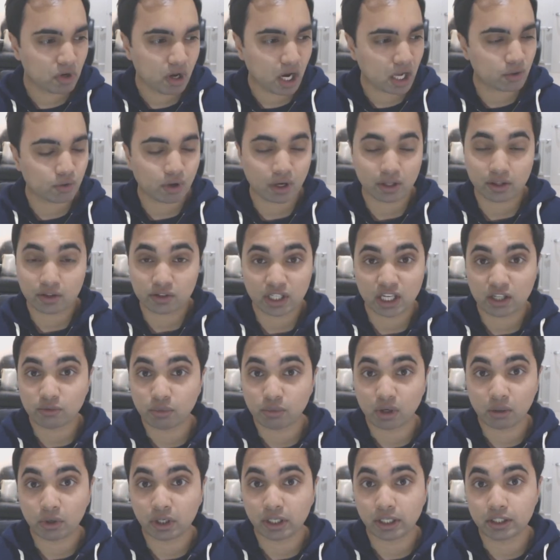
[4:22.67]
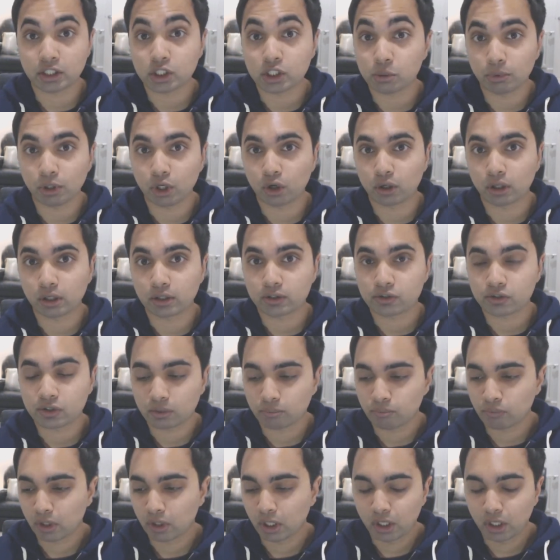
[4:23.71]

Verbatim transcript: I'd rather save my money to be honest.